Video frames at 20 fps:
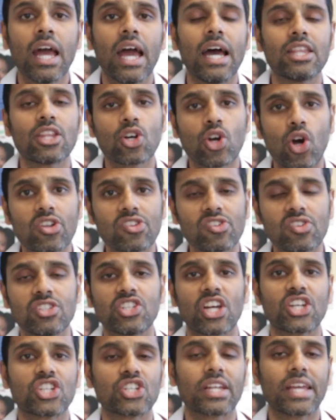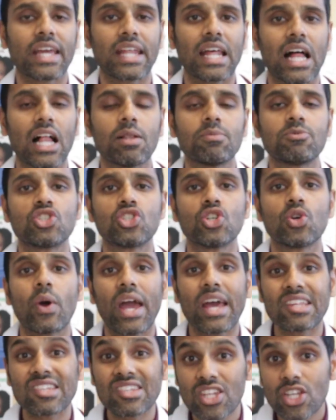And the cortisone injection can help to
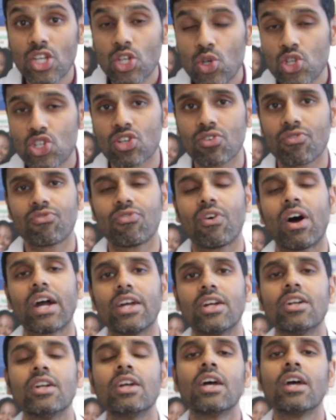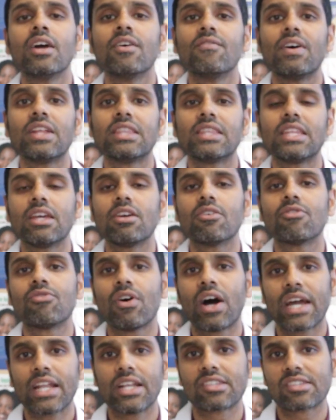extinguish a fire when the fire